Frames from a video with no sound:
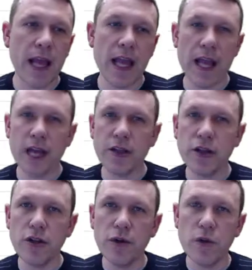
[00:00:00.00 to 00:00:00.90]
And
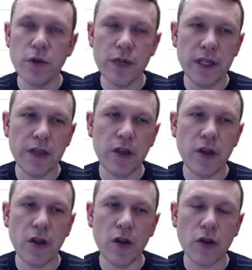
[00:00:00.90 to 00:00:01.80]
you need
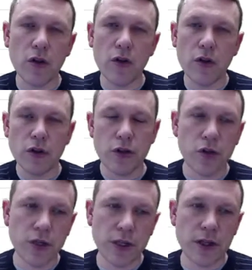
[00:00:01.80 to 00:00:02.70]
to,
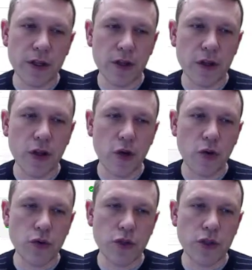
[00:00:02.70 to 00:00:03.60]
you're going to
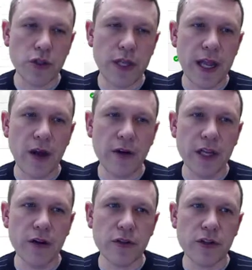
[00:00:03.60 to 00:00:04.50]
go down
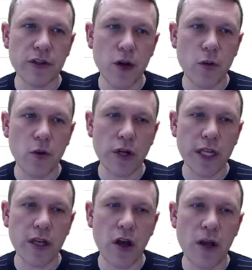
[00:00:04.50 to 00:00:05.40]
here and start
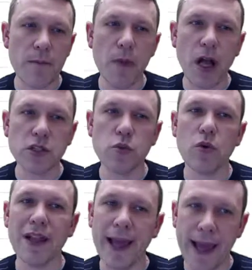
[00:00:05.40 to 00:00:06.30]
working on
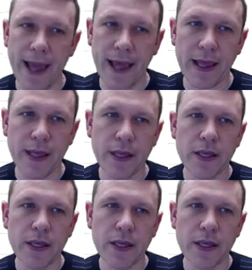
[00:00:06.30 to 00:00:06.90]
Module A.